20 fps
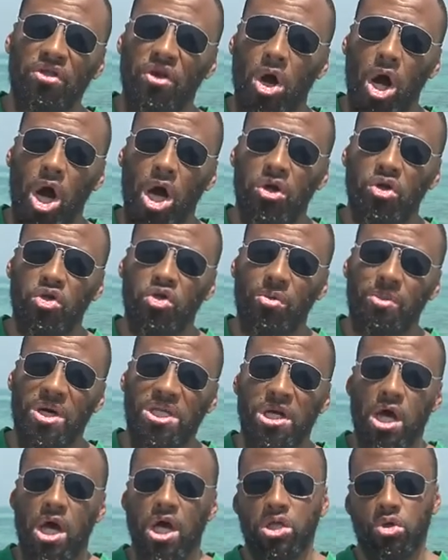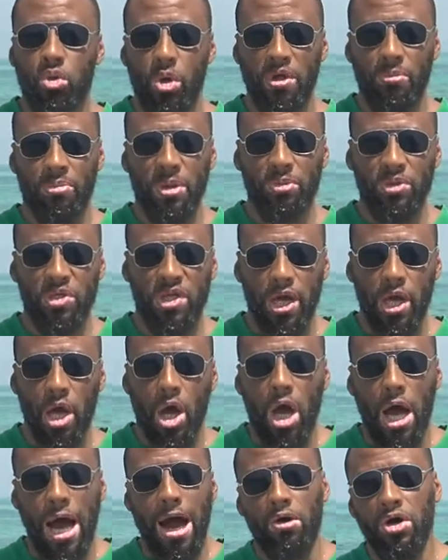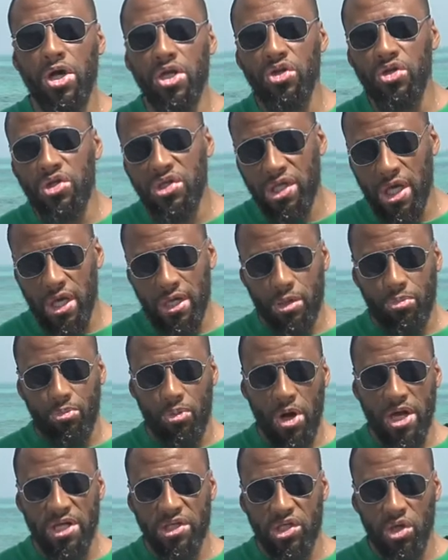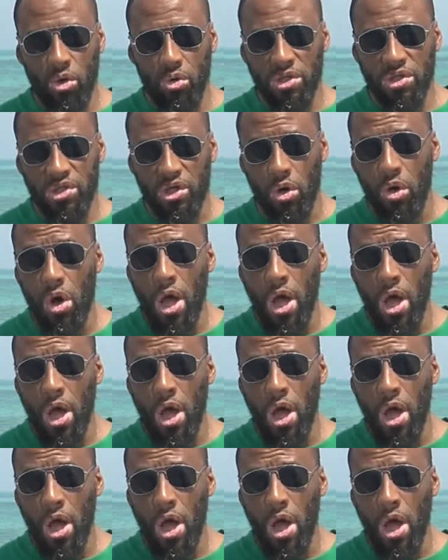their honor so much to where the people say, How can you pray so and so?